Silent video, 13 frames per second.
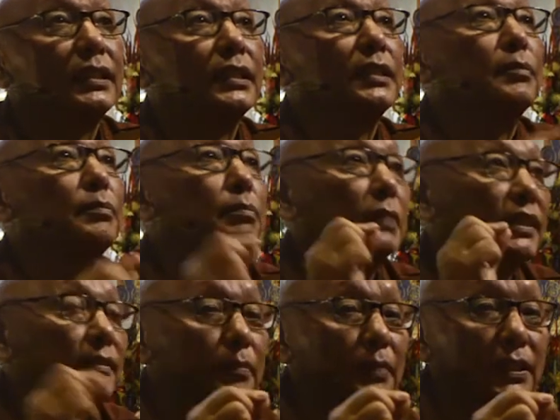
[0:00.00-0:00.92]
it
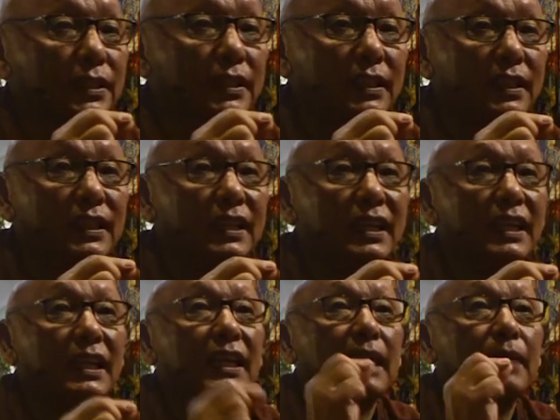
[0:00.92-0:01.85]
must be
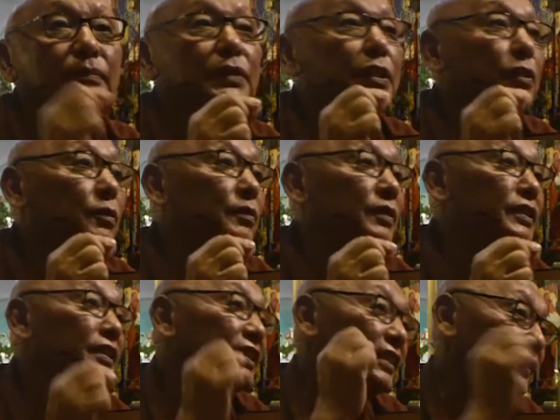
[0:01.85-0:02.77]
empty of
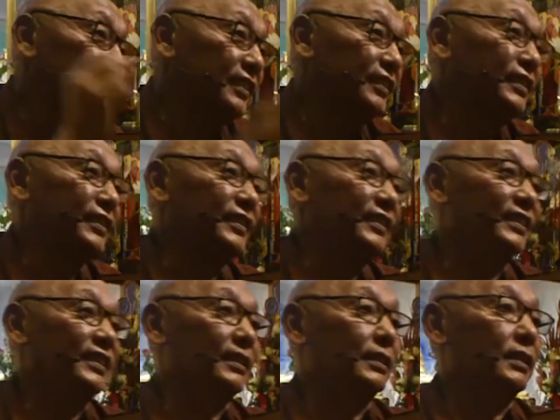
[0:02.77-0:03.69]
inherent existence.